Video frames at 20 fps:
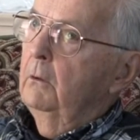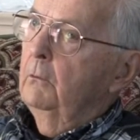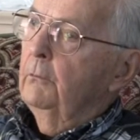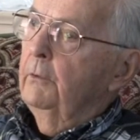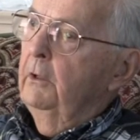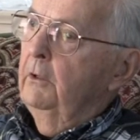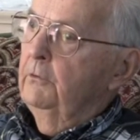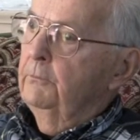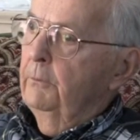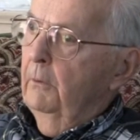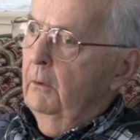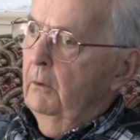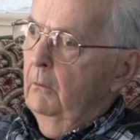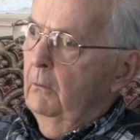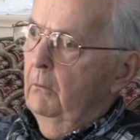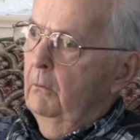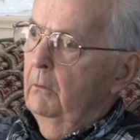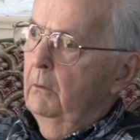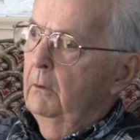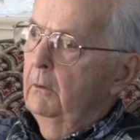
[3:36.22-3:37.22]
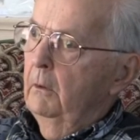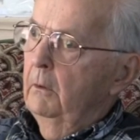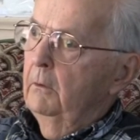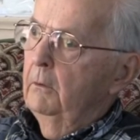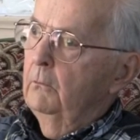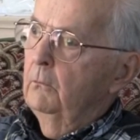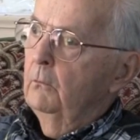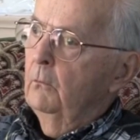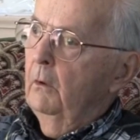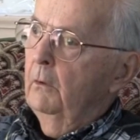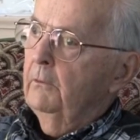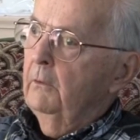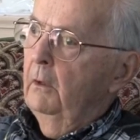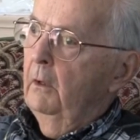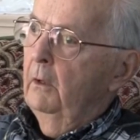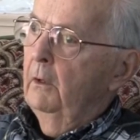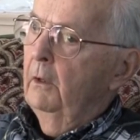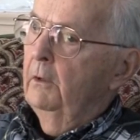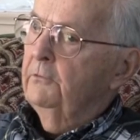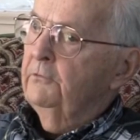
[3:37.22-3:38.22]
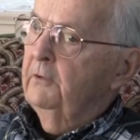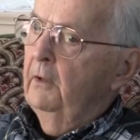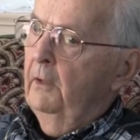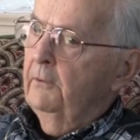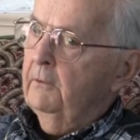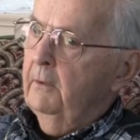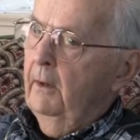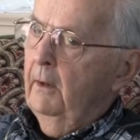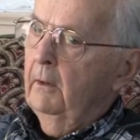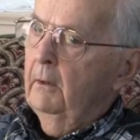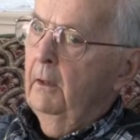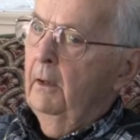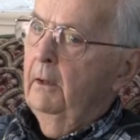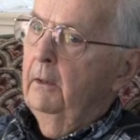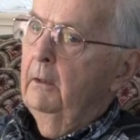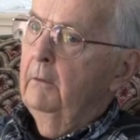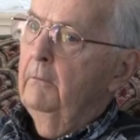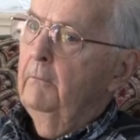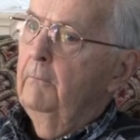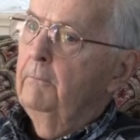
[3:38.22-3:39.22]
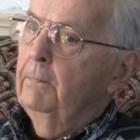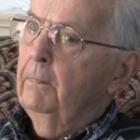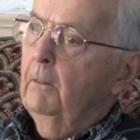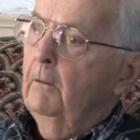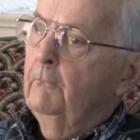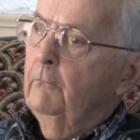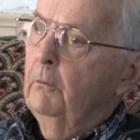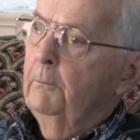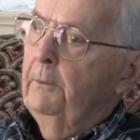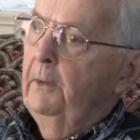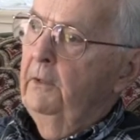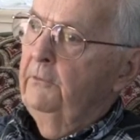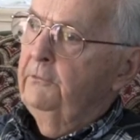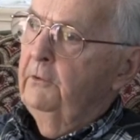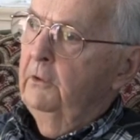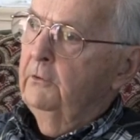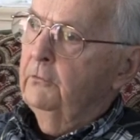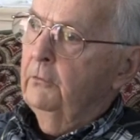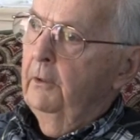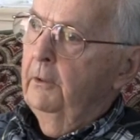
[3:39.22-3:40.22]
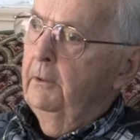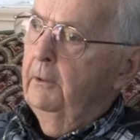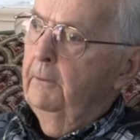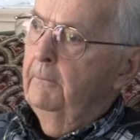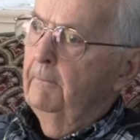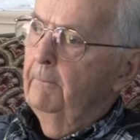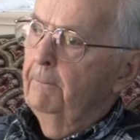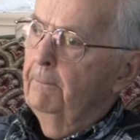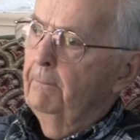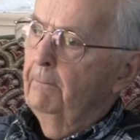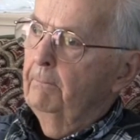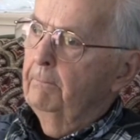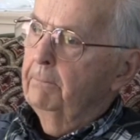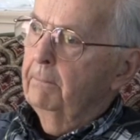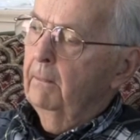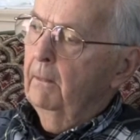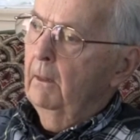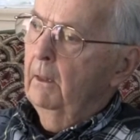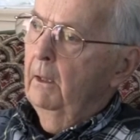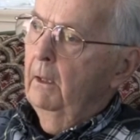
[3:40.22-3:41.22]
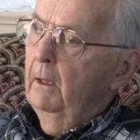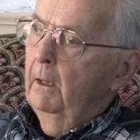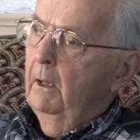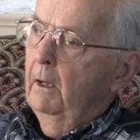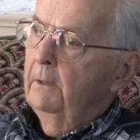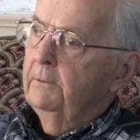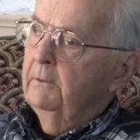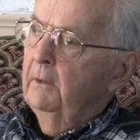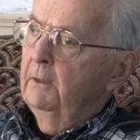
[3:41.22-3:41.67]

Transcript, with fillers: Greensboro, uh, South Carolina for basic training. At